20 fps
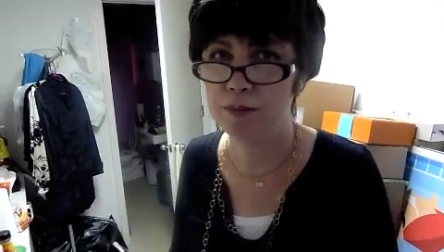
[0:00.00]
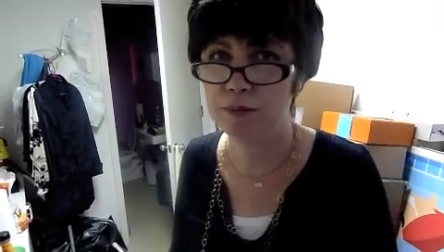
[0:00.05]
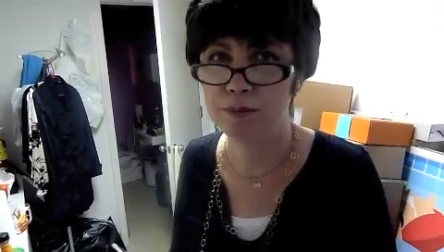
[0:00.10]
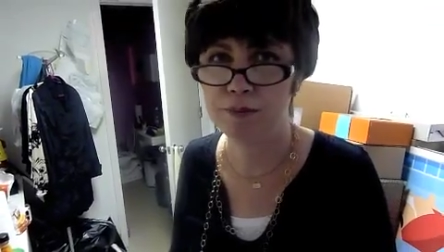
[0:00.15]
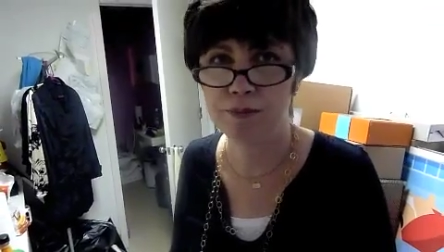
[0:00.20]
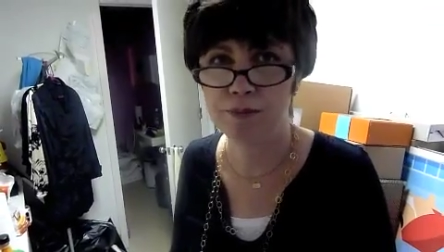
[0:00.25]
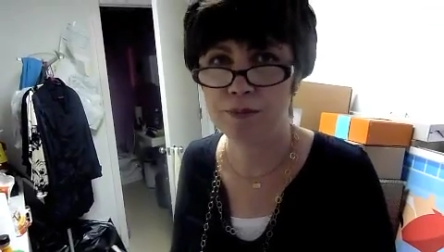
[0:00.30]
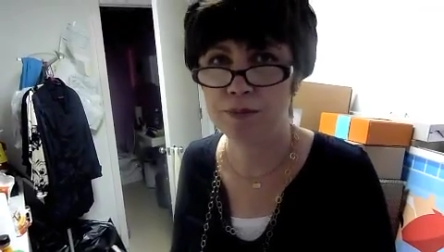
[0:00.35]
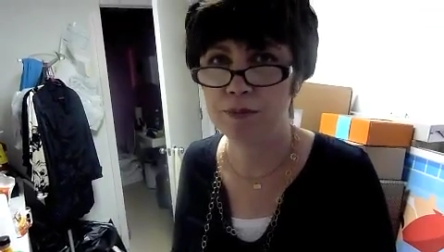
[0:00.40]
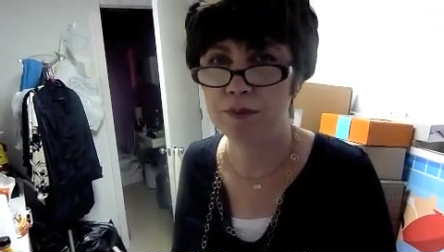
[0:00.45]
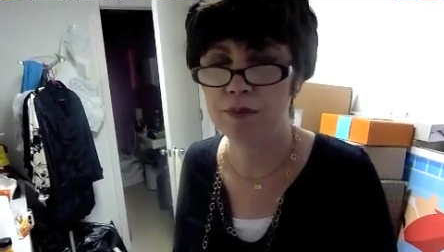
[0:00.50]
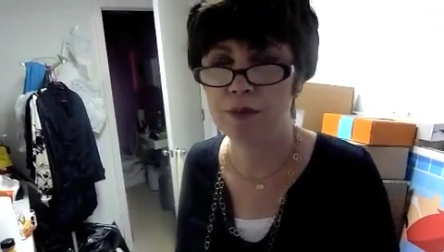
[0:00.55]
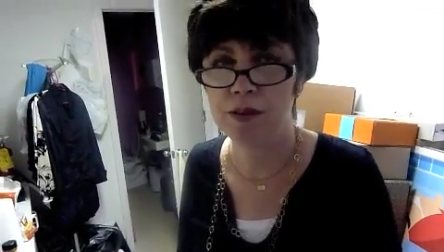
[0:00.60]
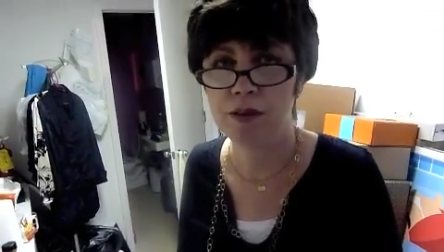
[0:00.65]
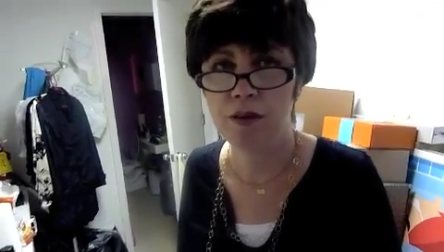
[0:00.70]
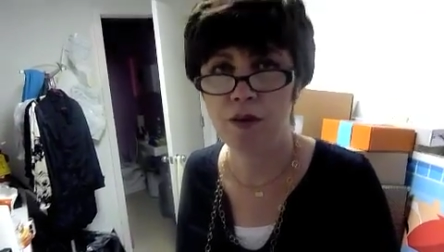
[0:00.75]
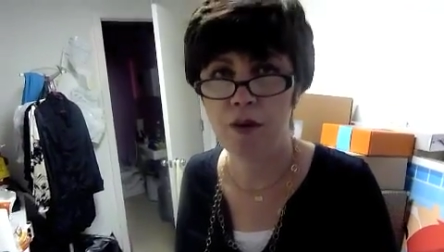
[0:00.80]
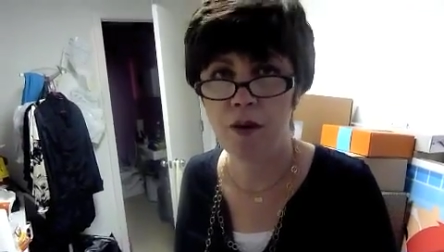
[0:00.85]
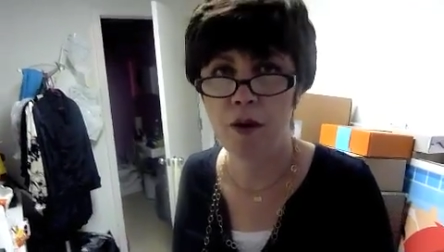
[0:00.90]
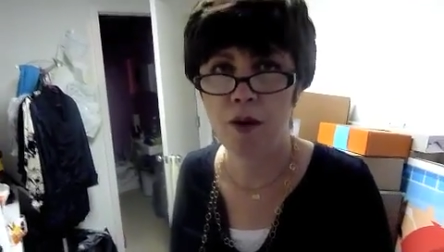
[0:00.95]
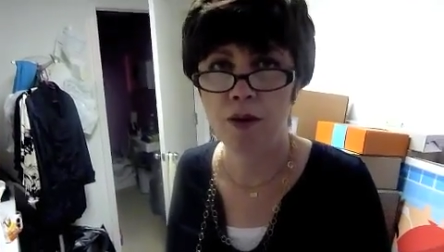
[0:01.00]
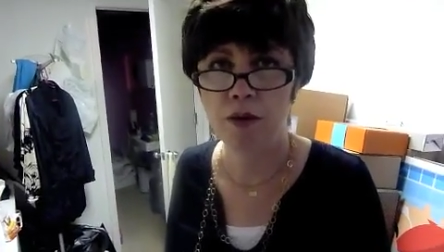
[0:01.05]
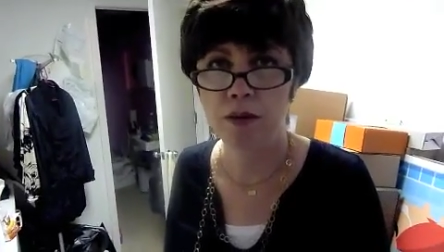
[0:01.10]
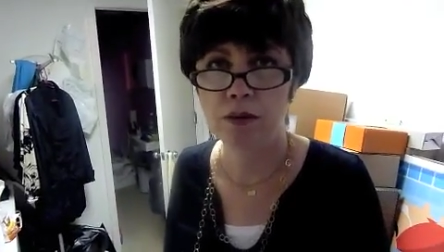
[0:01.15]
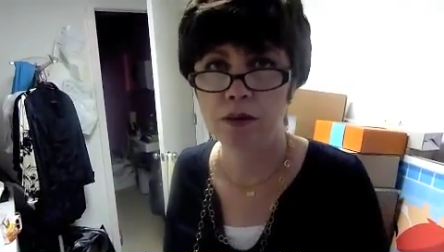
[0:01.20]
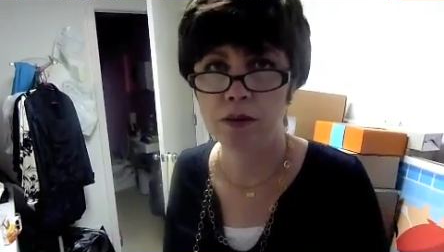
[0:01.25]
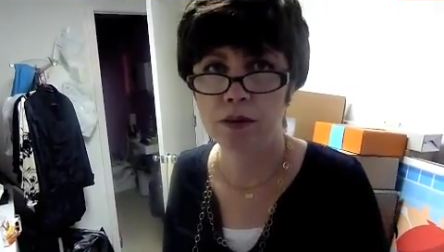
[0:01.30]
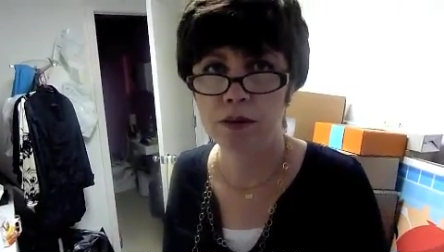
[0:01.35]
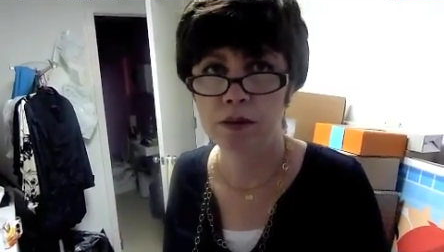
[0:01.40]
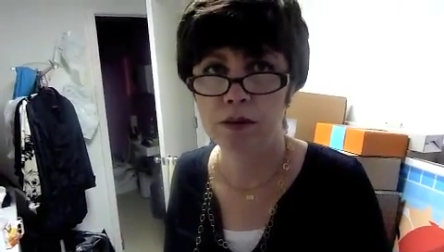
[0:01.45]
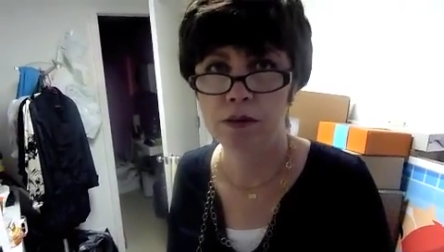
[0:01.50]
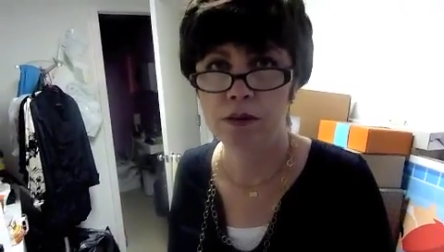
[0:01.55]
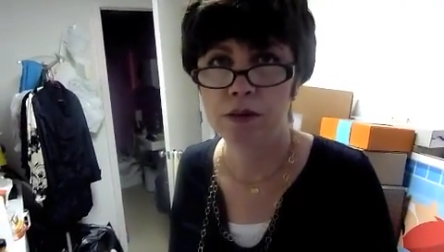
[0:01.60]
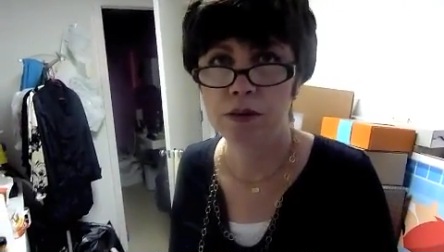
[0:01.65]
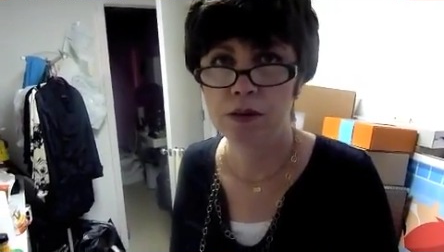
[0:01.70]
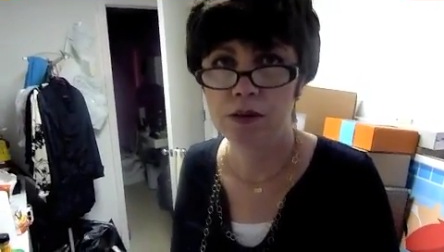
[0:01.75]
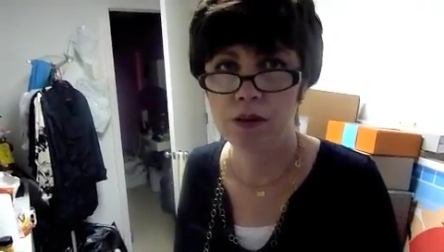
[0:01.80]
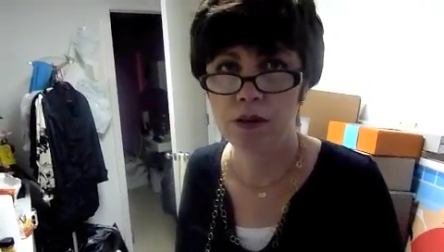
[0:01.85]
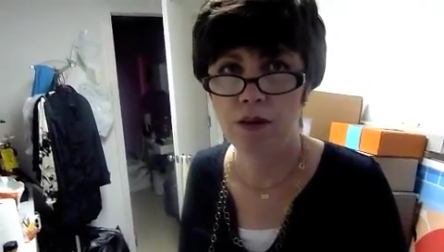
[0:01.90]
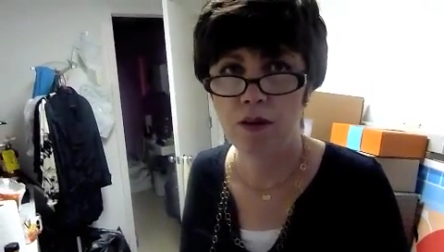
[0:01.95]
Well, I don't want an apartment
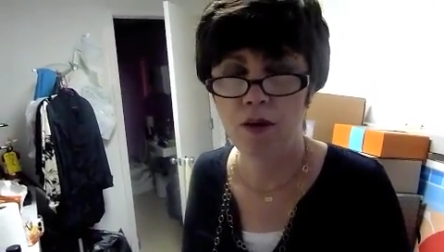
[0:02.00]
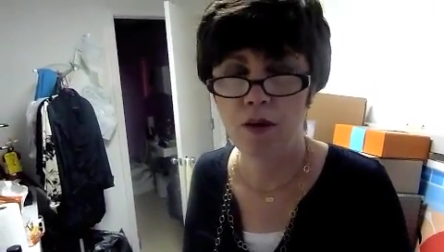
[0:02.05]
anymore.